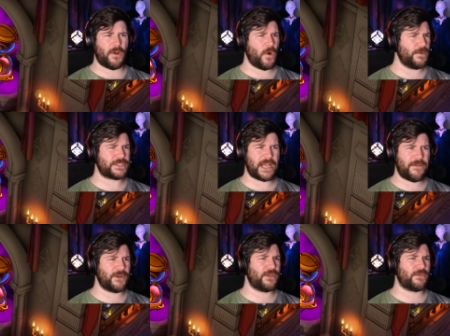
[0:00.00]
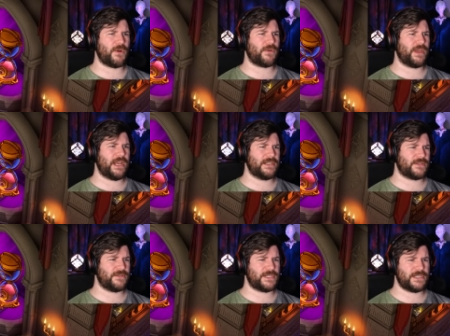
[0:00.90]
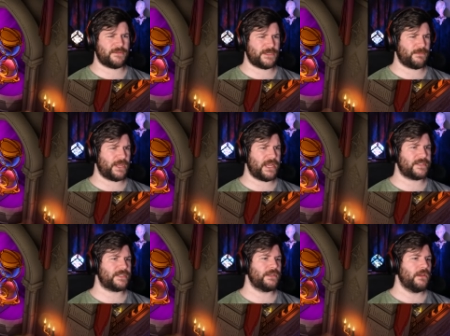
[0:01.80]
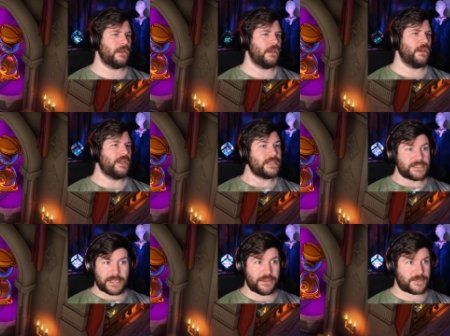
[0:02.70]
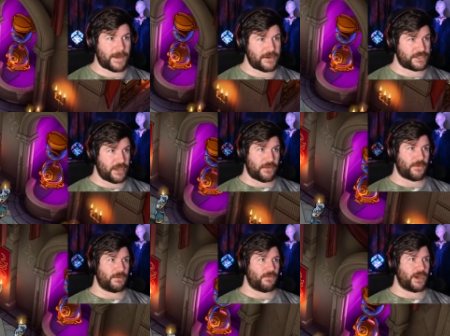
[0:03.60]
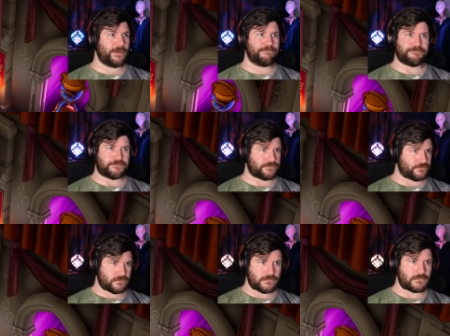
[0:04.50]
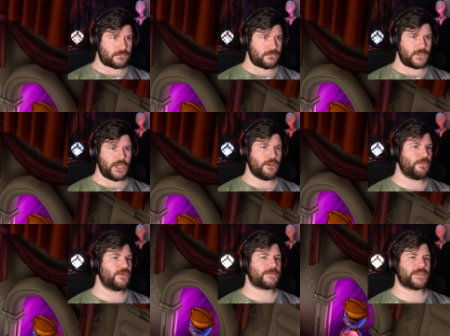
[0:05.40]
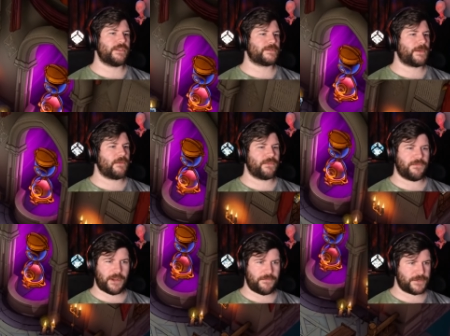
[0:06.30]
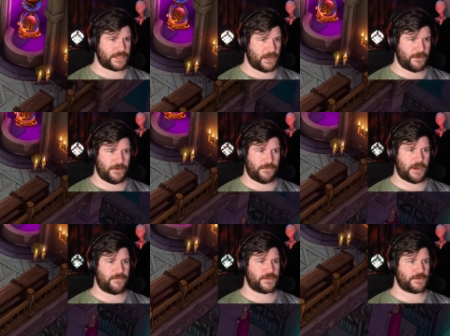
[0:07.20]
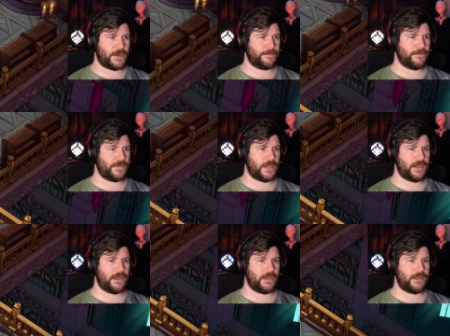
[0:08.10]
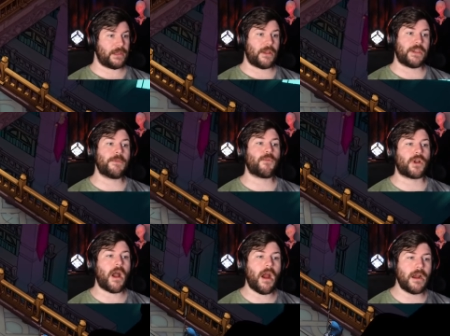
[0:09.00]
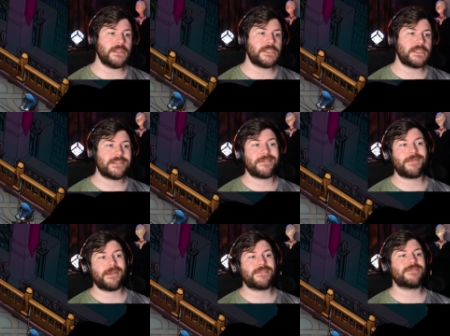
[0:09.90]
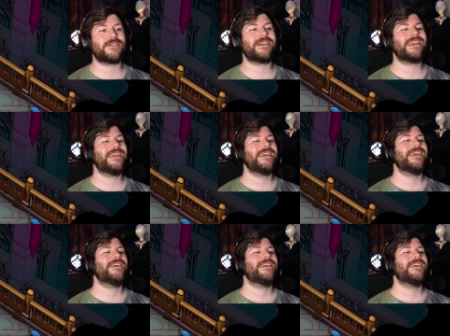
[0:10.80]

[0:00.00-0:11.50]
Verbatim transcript: Almost every other roguelite has those systems in place. Slay the Spire is another one where you can boot up Slay the Spire for the very first time when your very first run. Uh, now you get more cards. Sometimes those Look, are.